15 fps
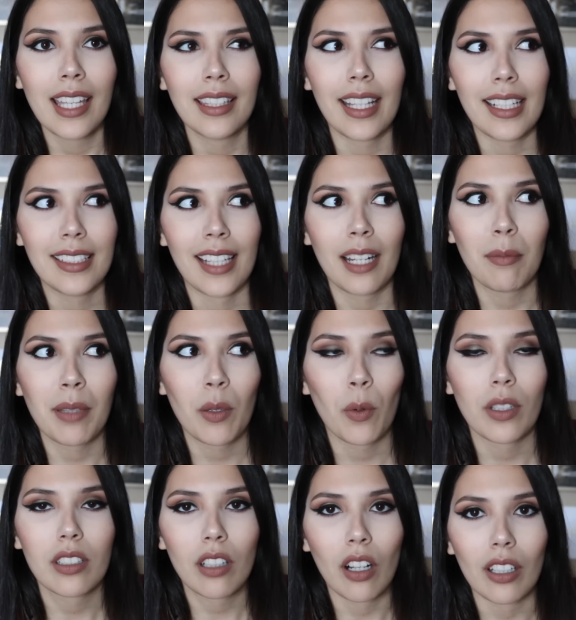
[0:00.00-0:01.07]
they sent me
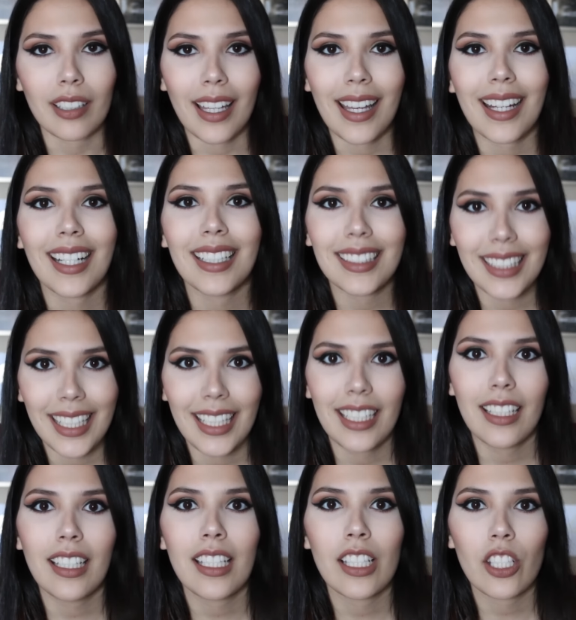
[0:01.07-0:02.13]
what's called a
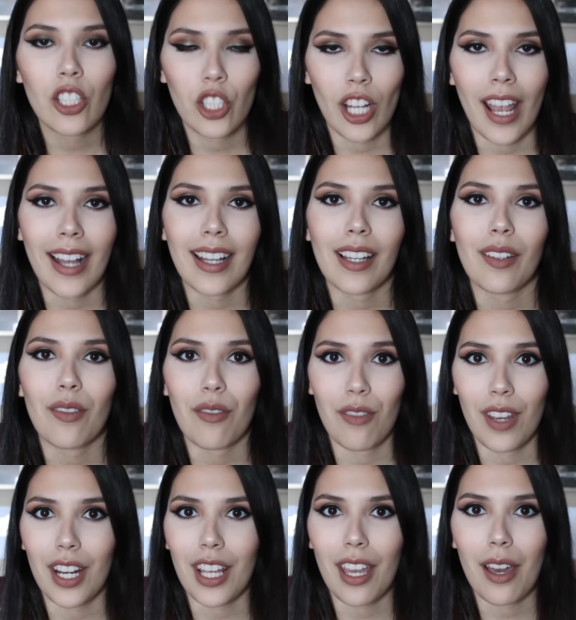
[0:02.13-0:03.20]
Clean Check
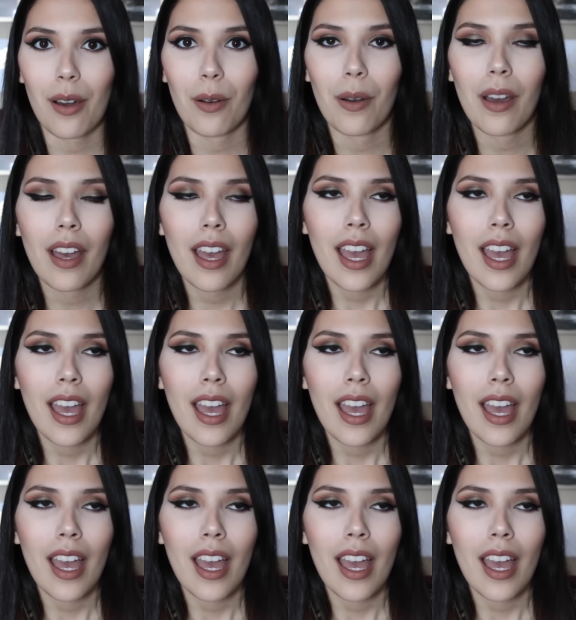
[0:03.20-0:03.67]
video.